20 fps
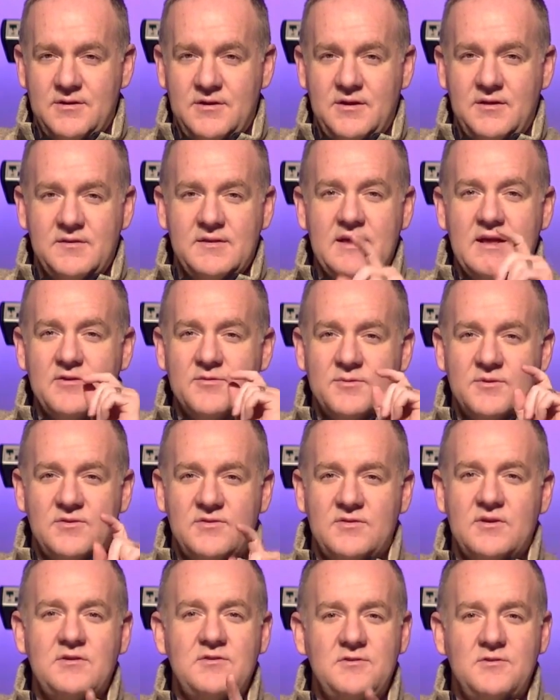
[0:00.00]
And that's what
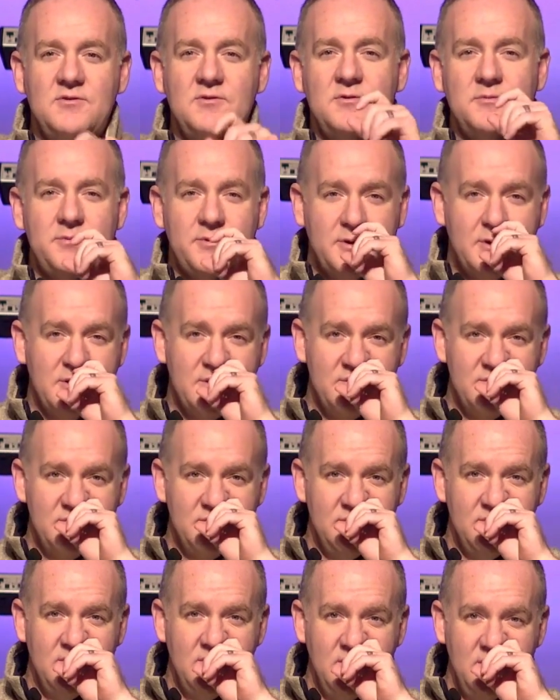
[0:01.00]
sets you apart.
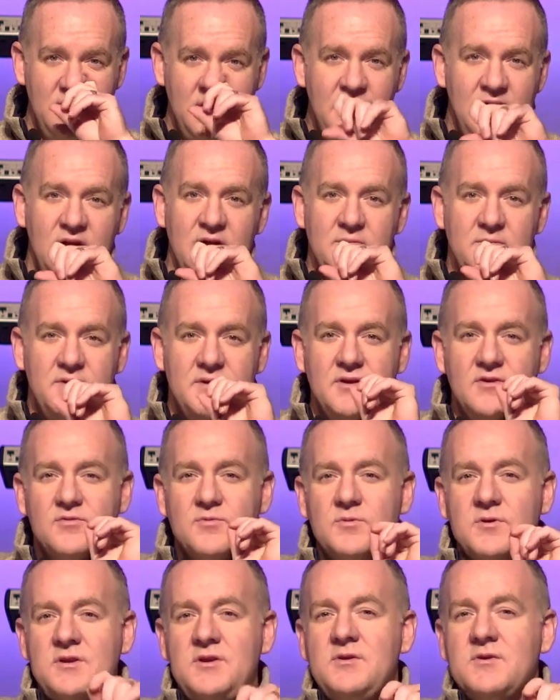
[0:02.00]
Because
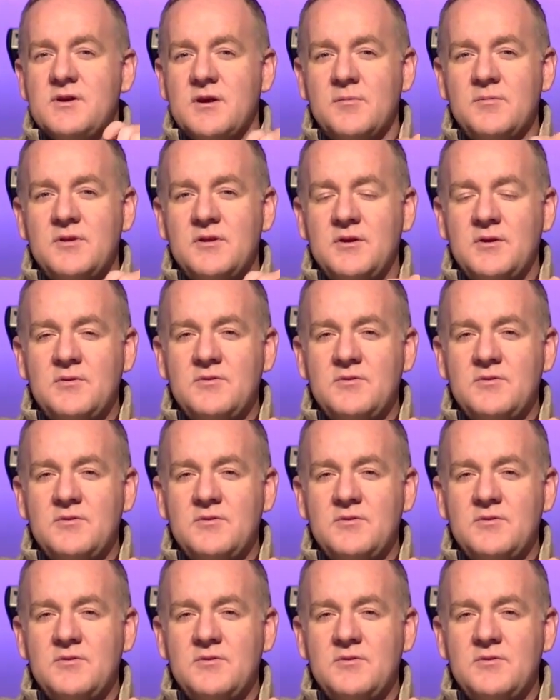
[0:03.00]
when you come to know